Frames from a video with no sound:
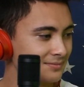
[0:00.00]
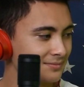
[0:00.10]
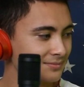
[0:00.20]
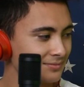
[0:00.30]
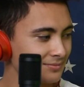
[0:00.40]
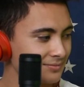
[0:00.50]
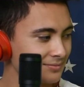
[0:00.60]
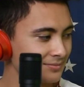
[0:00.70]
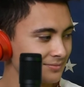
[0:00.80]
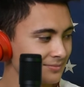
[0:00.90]

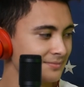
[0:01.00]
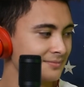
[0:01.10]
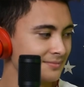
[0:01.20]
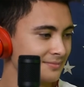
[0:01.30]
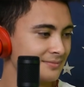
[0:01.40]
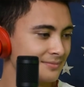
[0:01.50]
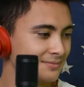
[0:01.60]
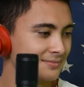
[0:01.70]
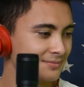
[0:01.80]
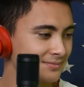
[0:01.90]

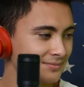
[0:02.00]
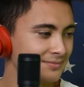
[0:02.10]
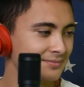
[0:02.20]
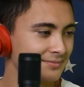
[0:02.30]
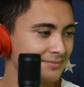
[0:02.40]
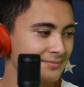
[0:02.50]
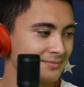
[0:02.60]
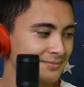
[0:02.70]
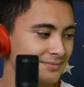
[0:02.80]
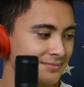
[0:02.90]

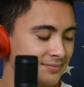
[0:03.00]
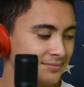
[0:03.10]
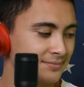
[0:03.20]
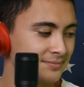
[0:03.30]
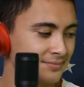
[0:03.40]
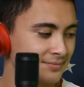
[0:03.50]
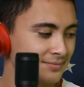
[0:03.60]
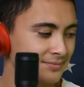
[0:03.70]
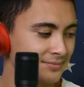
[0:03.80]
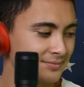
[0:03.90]

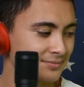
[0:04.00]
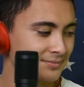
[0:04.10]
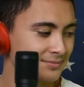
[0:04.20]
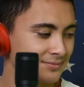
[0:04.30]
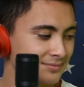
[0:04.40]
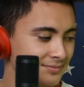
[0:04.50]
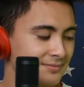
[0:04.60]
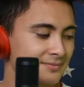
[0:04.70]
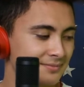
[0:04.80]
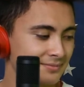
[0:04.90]

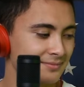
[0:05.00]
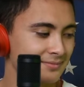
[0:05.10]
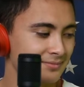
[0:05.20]
(not speaking)